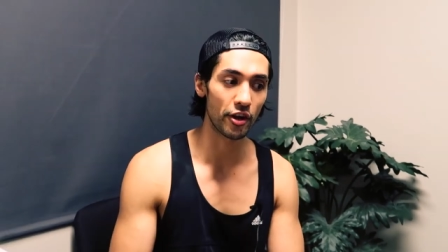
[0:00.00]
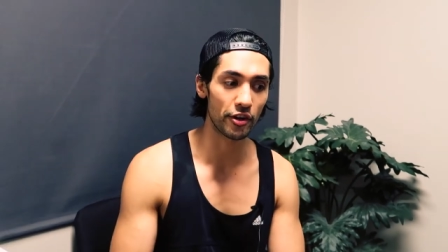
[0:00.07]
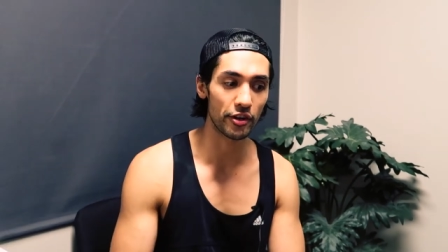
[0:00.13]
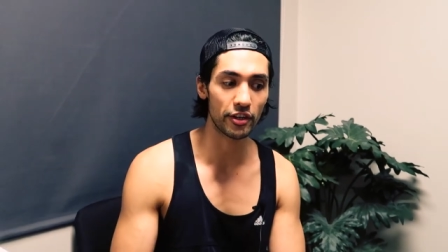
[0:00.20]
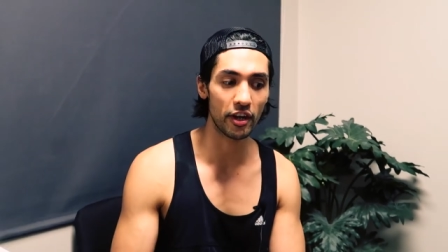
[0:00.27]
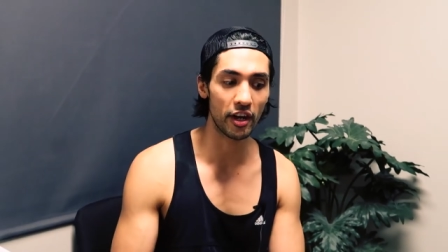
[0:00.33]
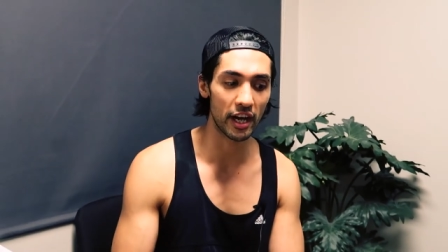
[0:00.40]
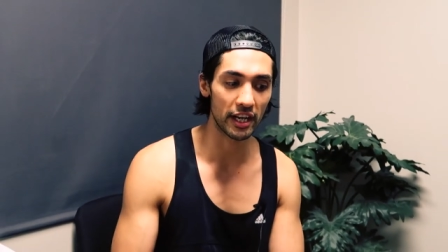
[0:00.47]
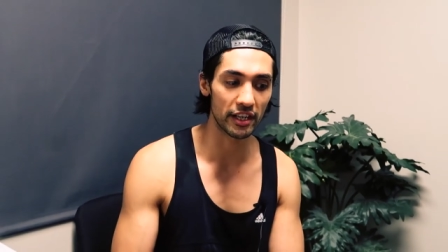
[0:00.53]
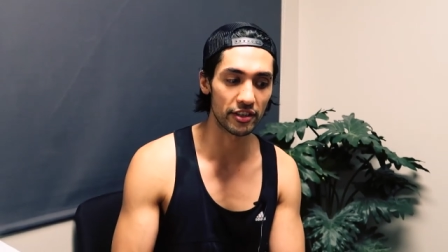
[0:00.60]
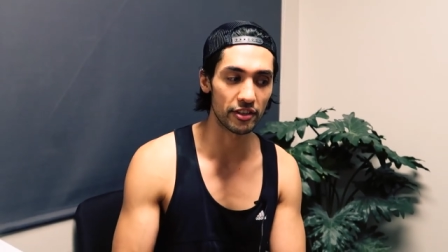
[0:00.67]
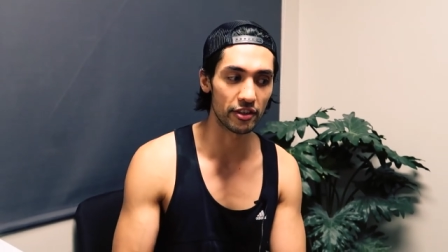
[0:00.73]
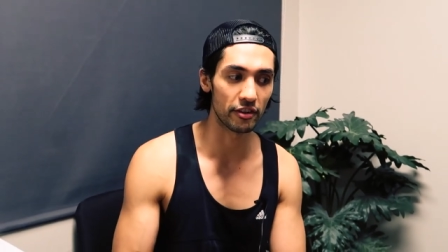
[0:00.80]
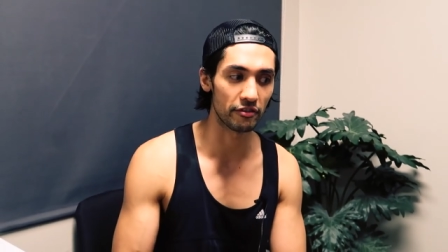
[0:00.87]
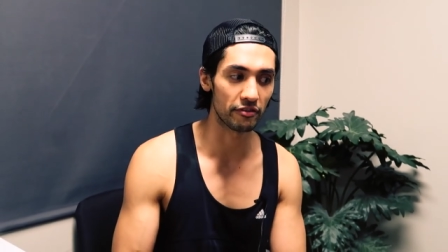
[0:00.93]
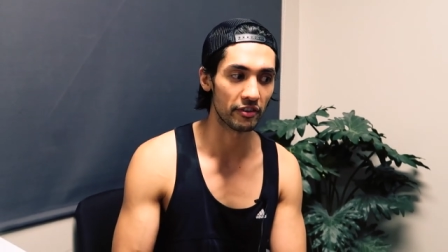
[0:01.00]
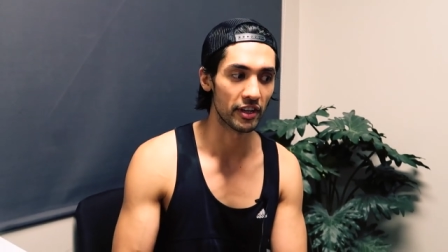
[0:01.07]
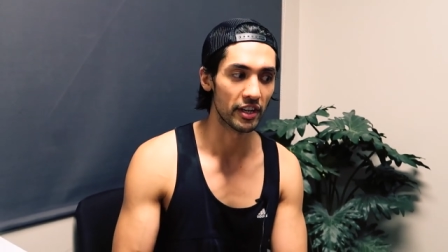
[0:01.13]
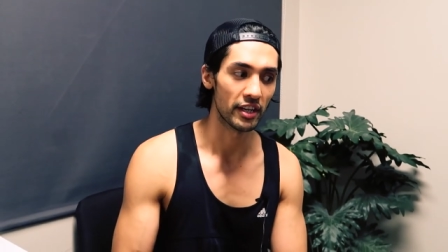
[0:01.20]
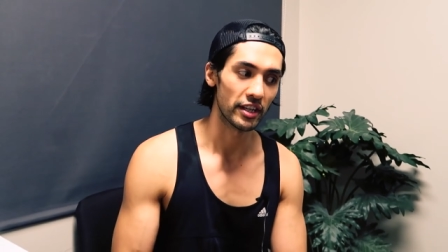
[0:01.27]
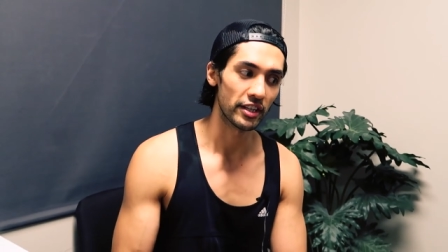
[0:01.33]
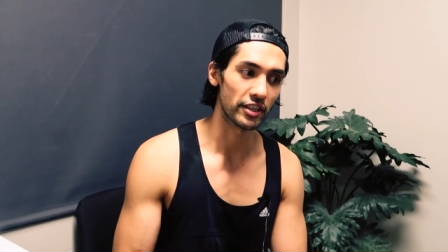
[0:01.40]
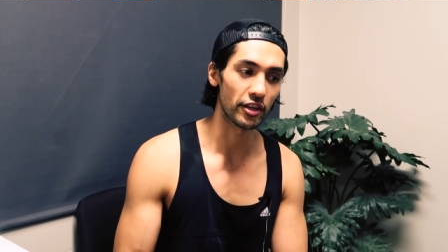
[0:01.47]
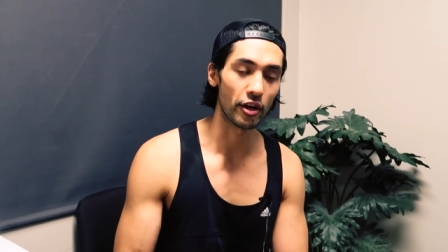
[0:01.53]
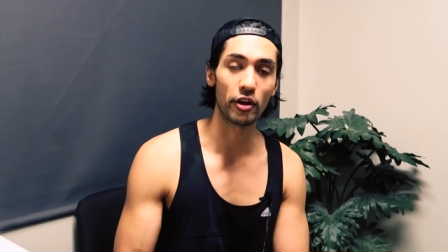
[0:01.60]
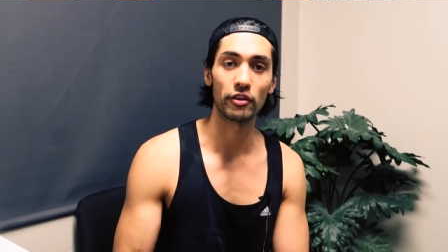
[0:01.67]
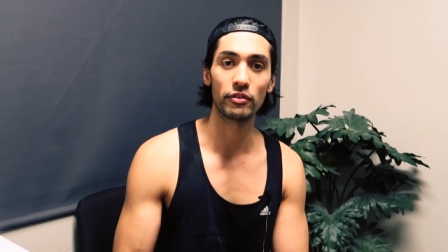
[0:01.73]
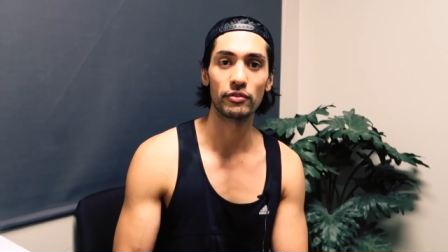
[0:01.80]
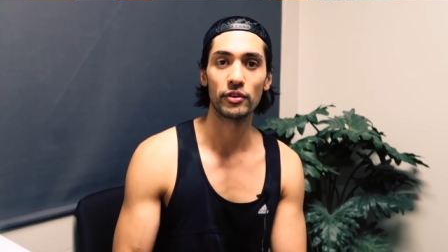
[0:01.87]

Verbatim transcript: No kind of you know